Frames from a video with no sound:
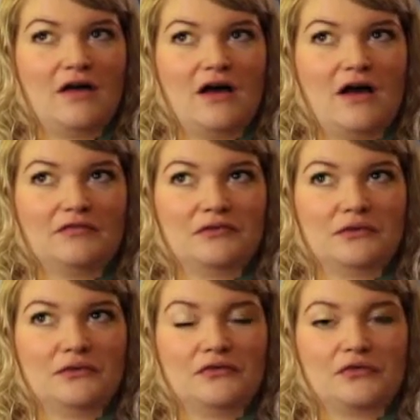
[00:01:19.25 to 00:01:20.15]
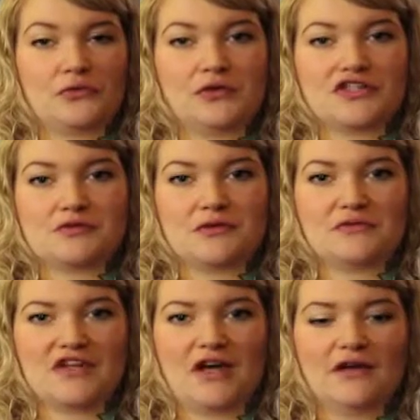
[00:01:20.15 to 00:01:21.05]
I've learned so much
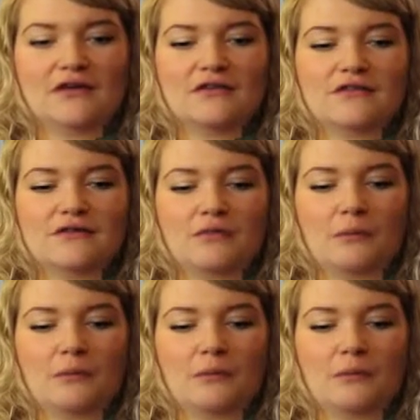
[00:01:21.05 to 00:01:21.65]
about diet,